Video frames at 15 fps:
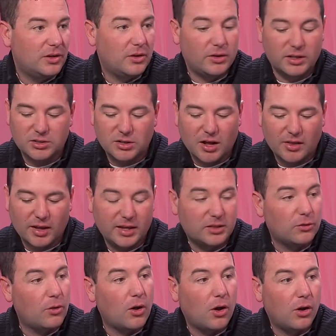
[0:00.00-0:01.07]
You know, yeah. it's not like
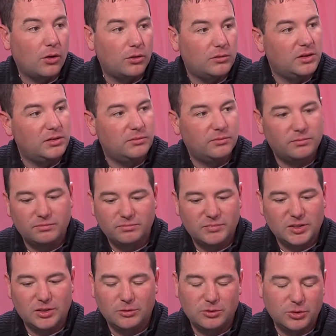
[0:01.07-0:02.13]
they're all in
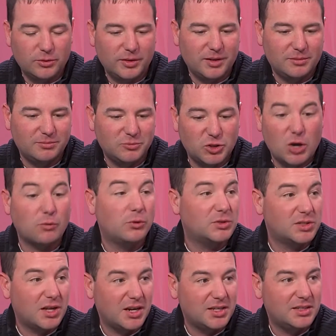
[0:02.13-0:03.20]
you know doing general
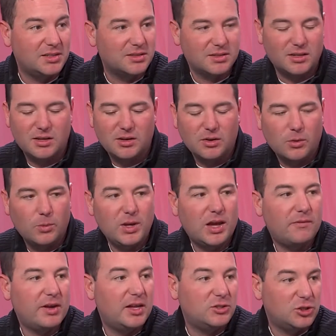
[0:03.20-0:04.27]
studies. Yeah. We
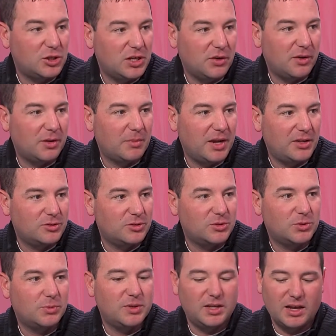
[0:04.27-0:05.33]
have engineering
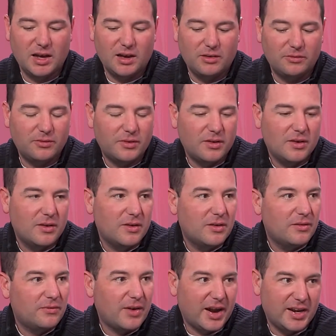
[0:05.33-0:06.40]
majors. We have
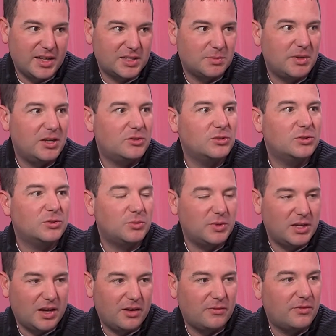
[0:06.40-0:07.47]
finance finance majors.
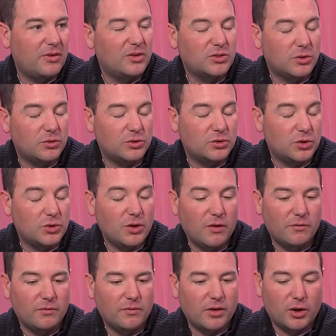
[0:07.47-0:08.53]
Business. Have, so so you
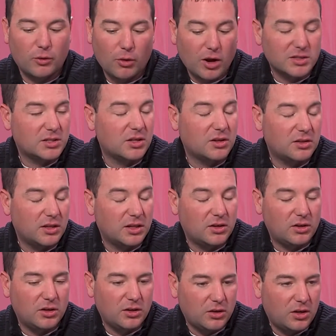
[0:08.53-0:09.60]
have across the, the
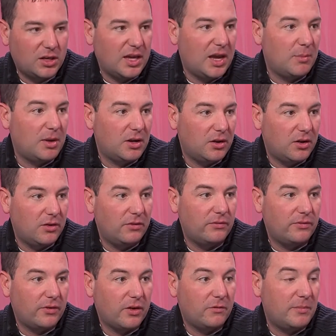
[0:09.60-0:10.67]
gamut
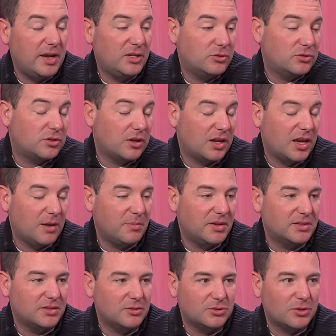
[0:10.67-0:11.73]
of, of majors on
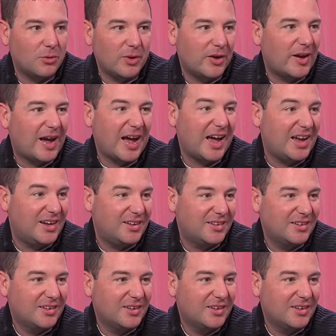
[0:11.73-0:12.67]
campus. There's nowhere to hide.